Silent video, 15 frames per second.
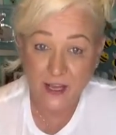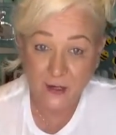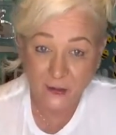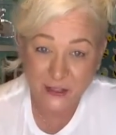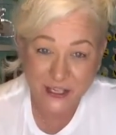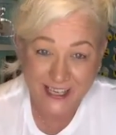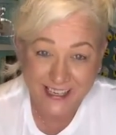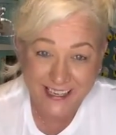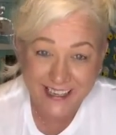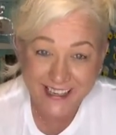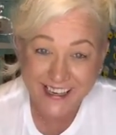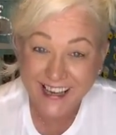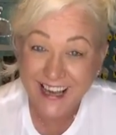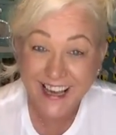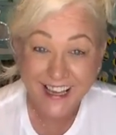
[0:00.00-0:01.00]
energy.
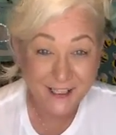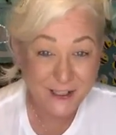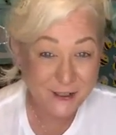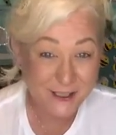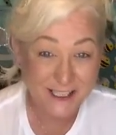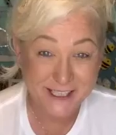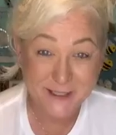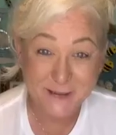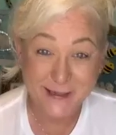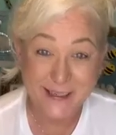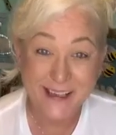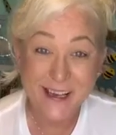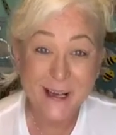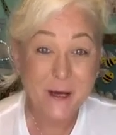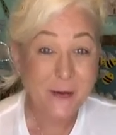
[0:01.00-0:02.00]
and trust well,
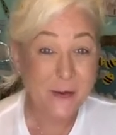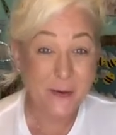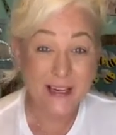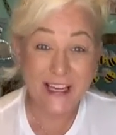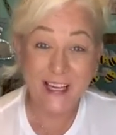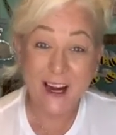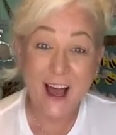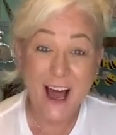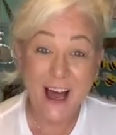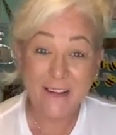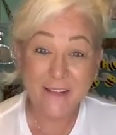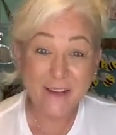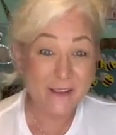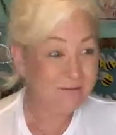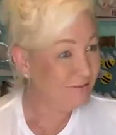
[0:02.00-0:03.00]
me, when we get
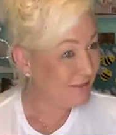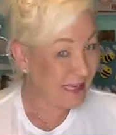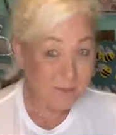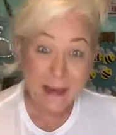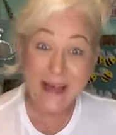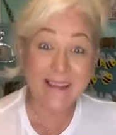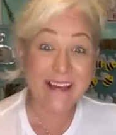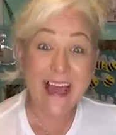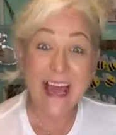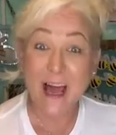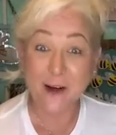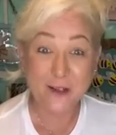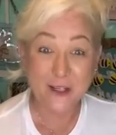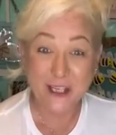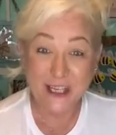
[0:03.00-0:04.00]
off, I'm on the
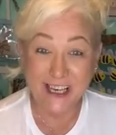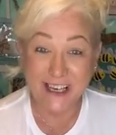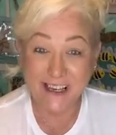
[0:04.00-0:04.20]
couch.